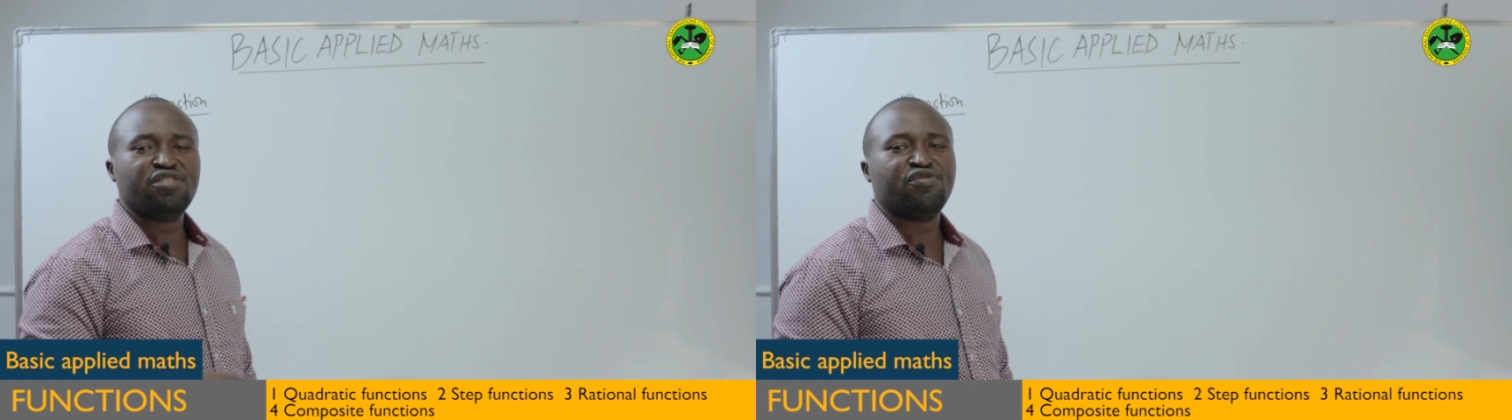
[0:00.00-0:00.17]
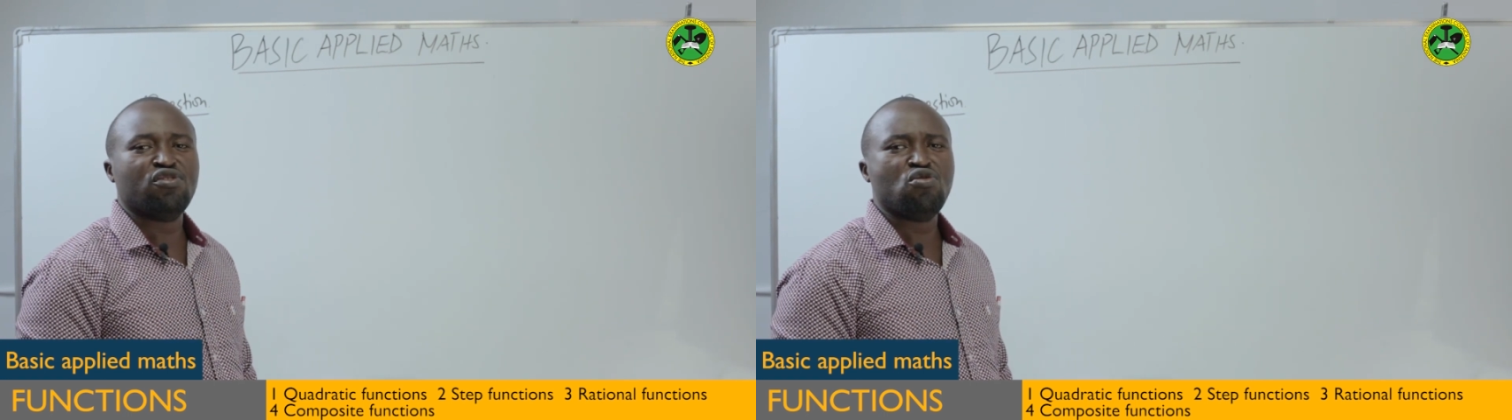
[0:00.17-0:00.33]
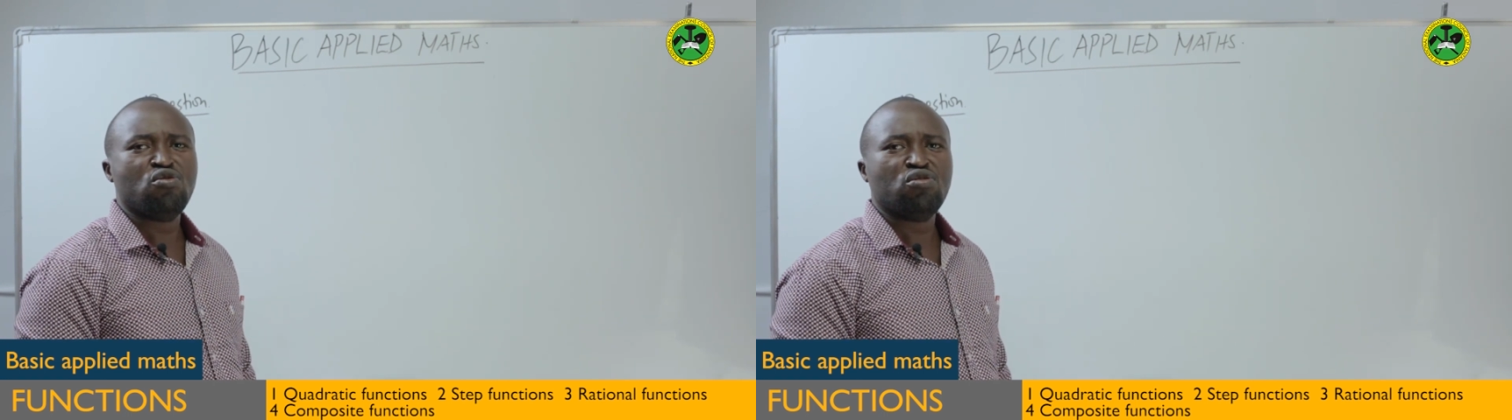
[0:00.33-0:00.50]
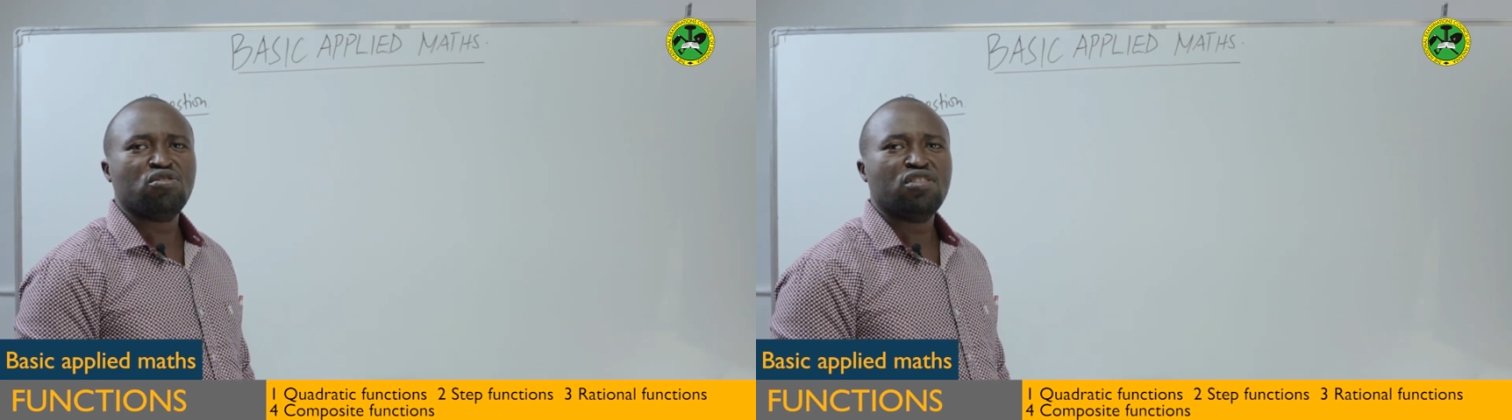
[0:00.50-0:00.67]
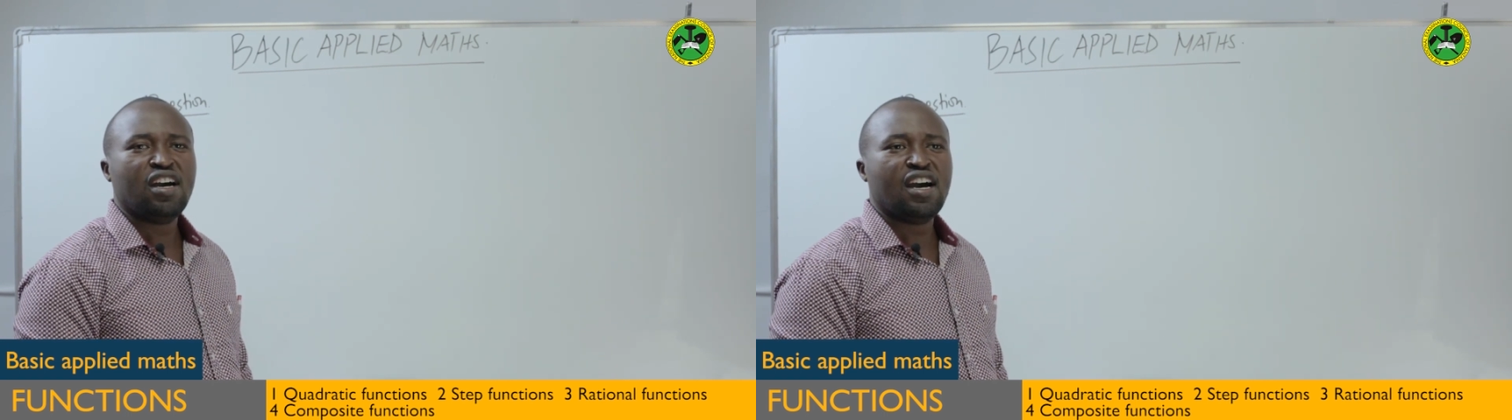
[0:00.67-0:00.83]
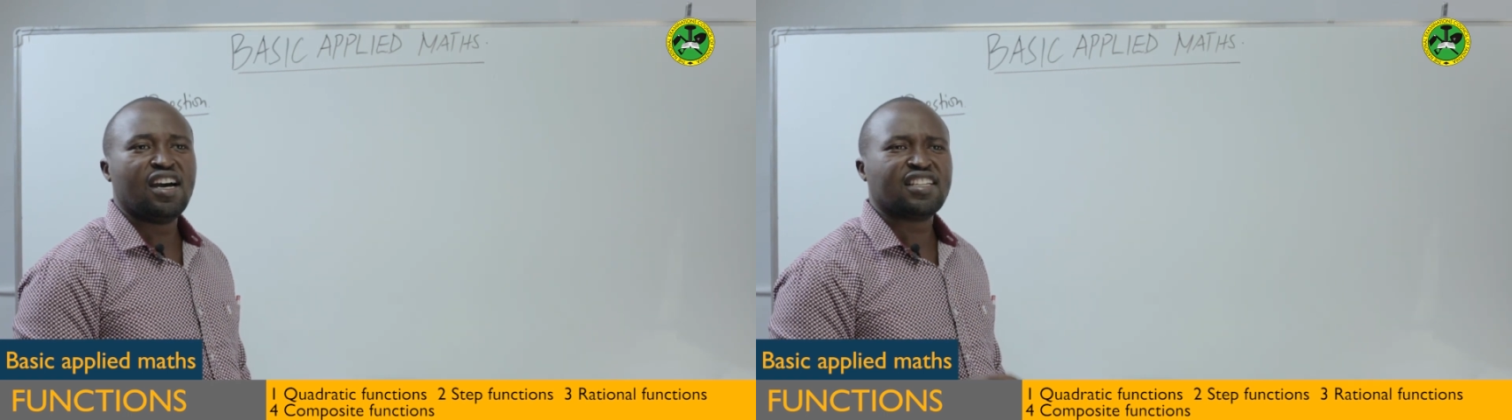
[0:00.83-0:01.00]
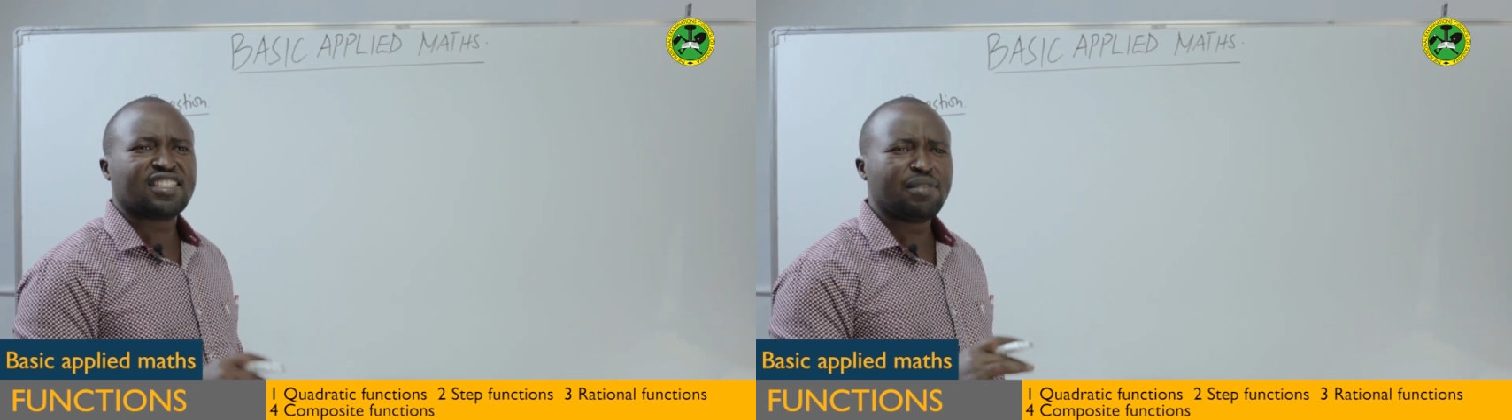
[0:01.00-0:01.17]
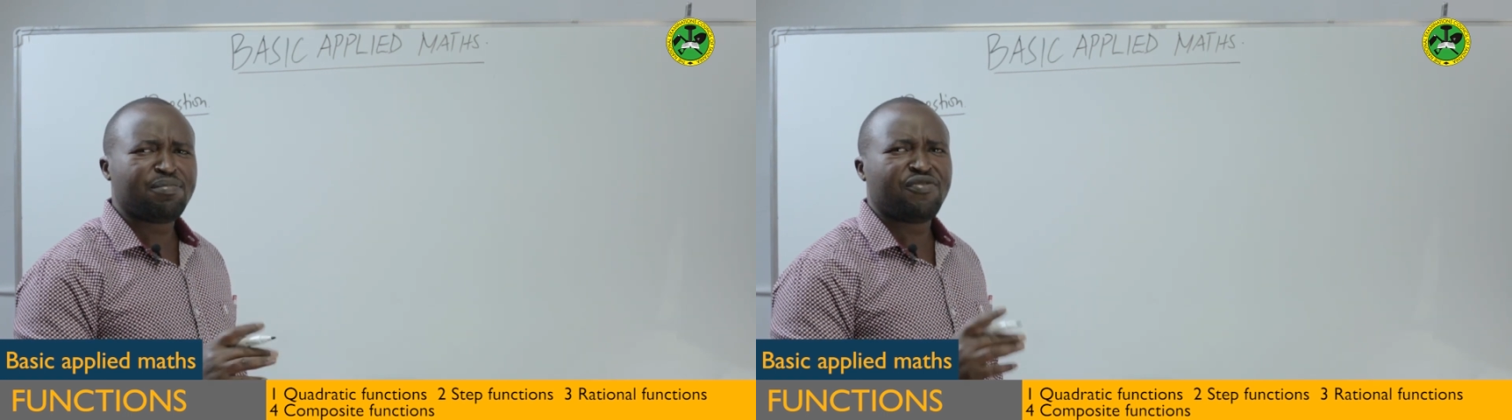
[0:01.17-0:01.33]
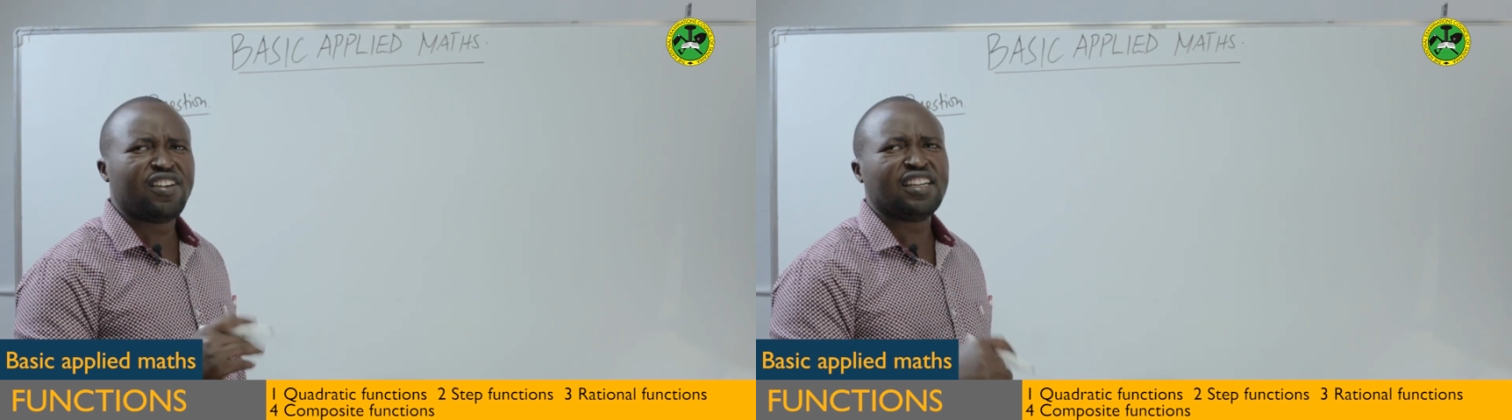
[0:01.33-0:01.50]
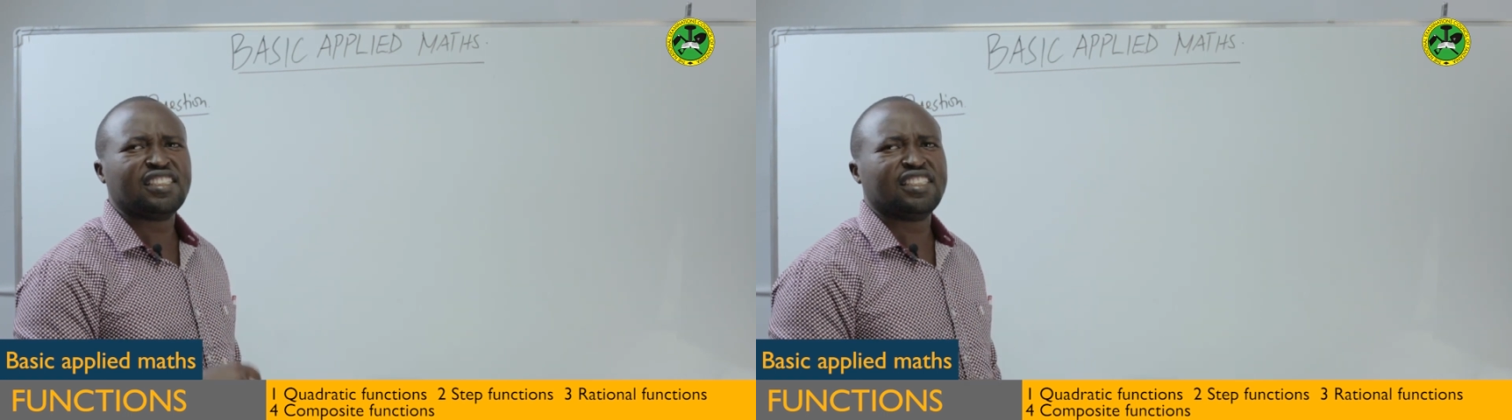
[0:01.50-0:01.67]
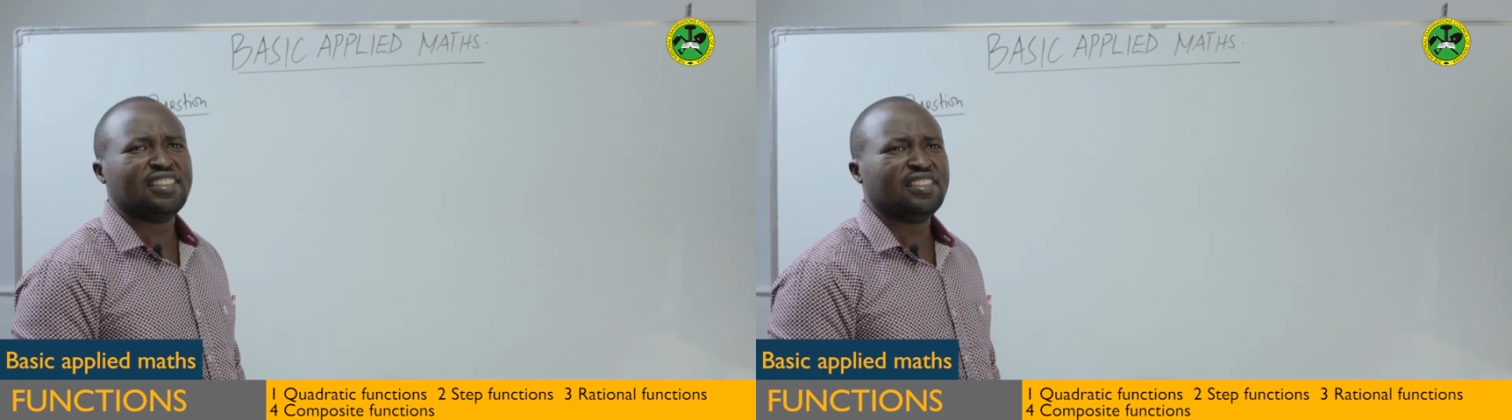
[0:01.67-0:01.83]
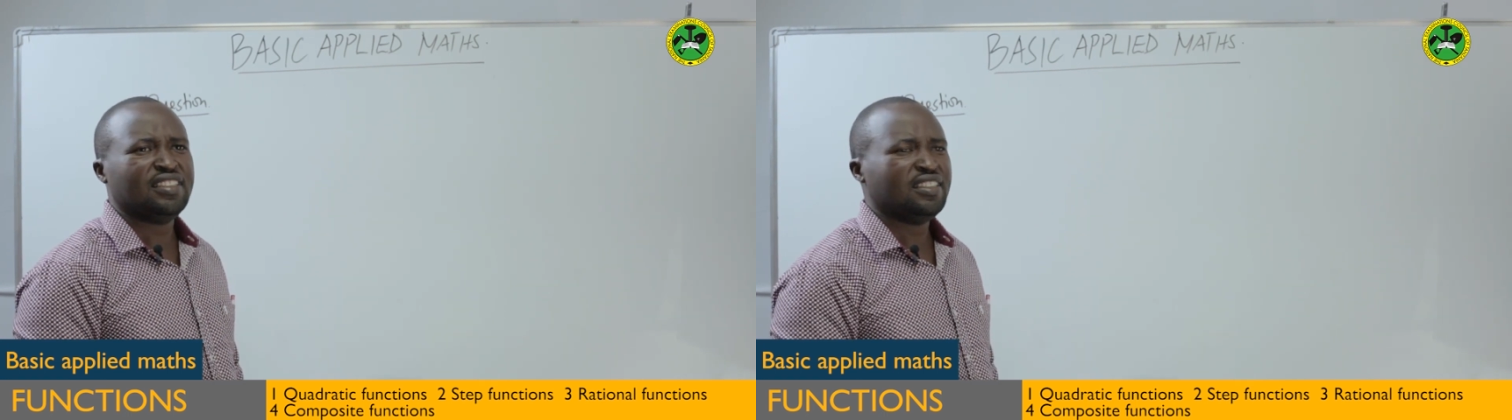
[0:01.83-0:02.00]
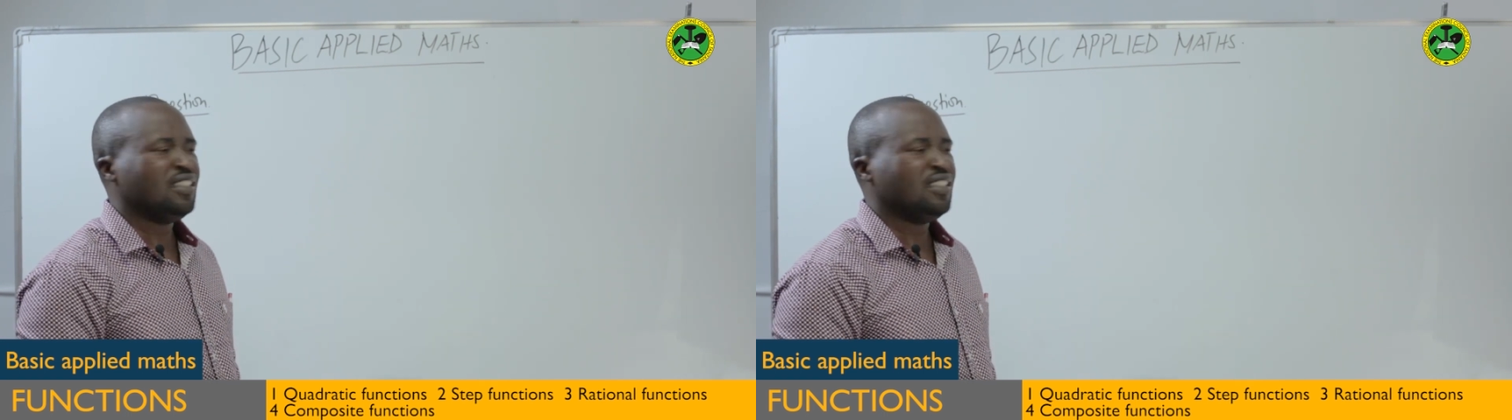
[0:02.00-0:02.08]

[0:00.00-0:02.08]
for step function.